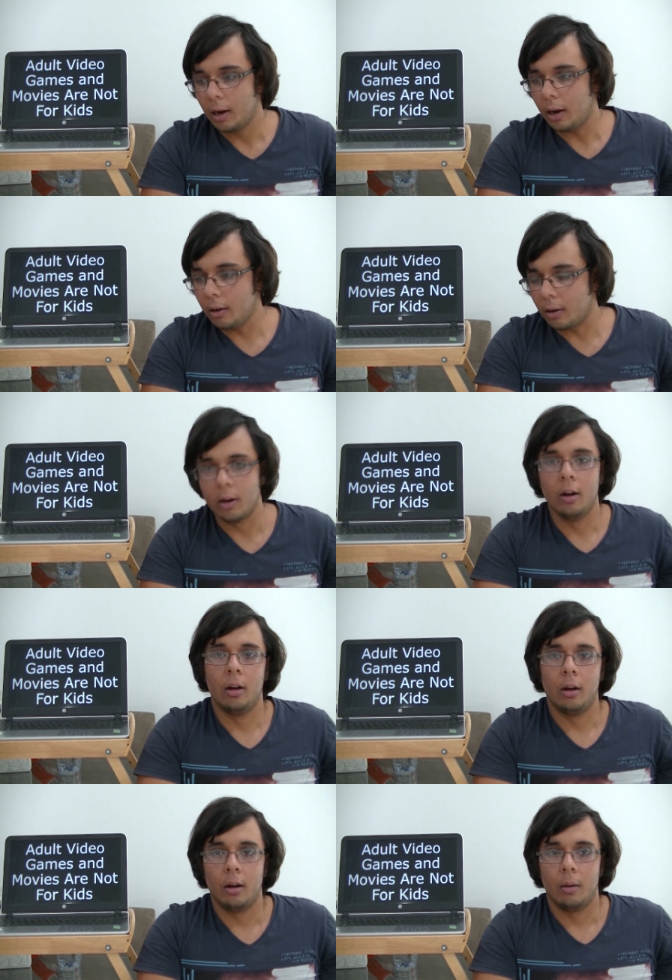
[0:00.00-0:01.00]
Oh,
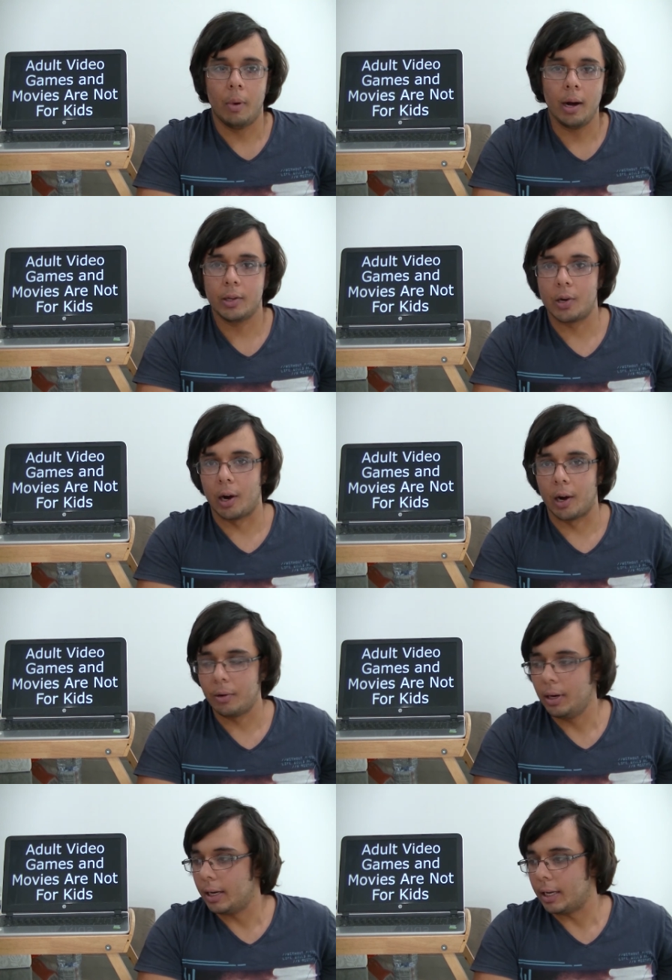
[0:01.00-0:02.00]
my
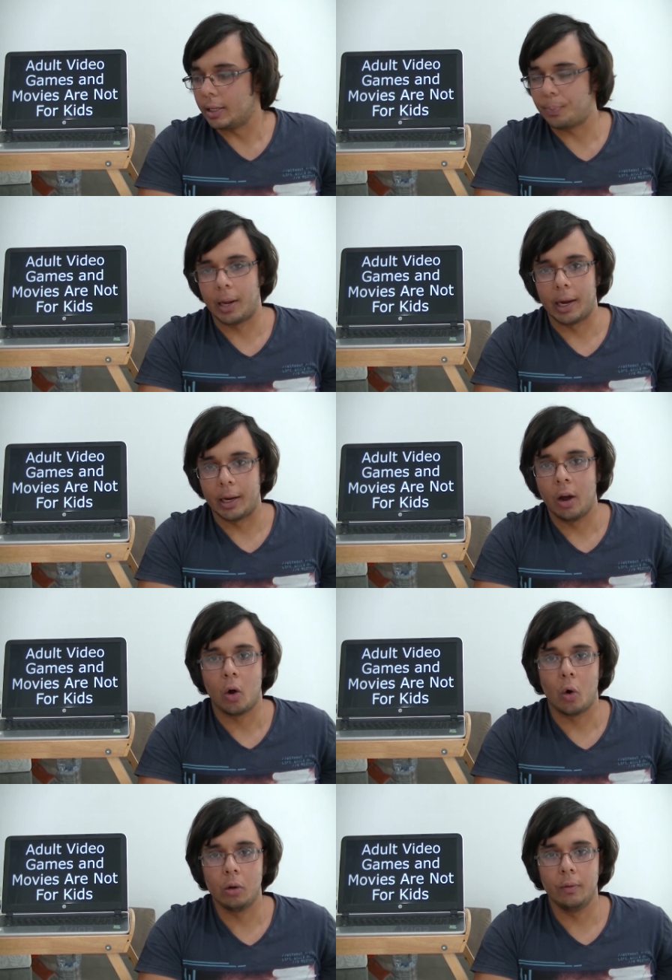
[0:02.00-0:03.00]
child is playing
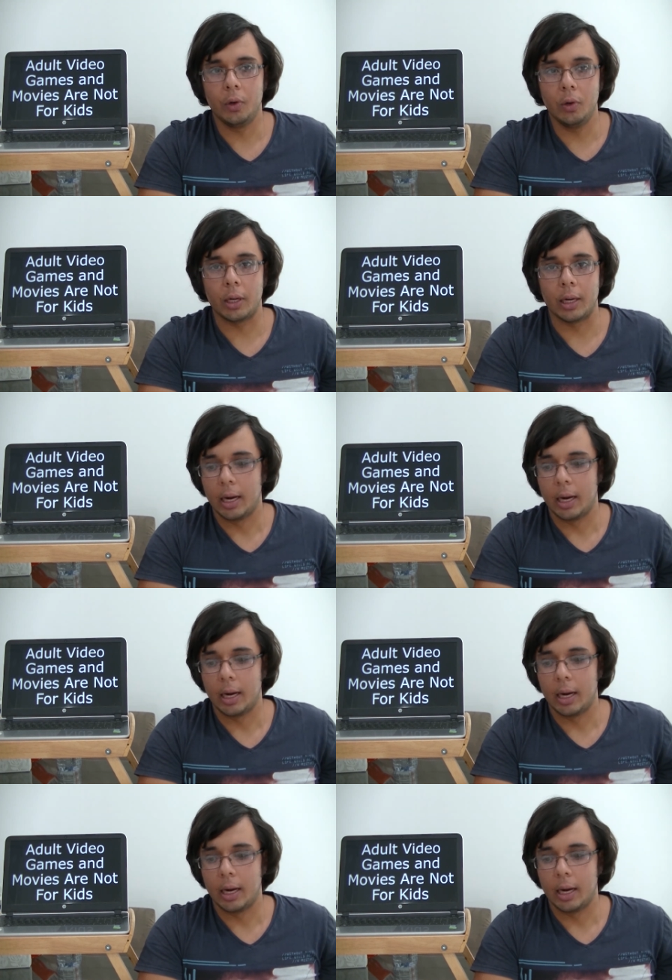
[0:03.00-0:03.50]
Call of Duty,